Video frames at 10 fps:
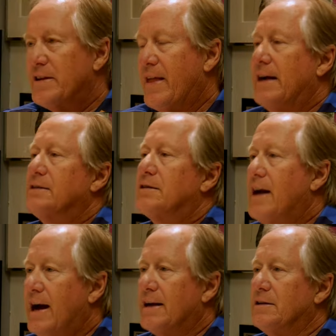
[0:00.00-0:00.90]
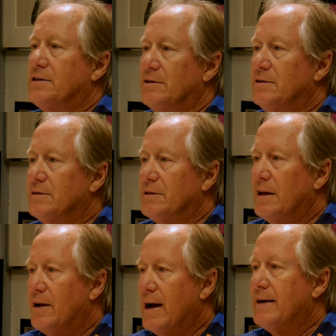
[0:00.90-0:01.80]
that's the attitude that
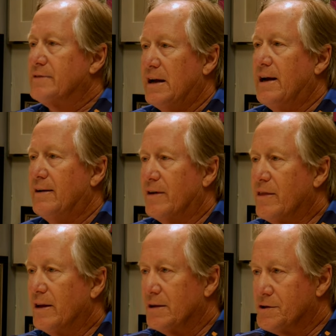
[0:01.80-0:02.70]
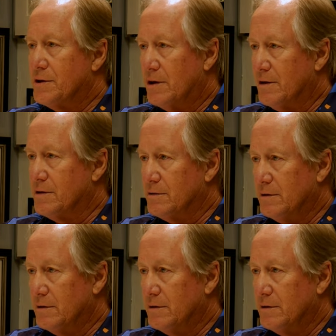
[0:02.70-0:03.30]
you have to have, I think, as an artist,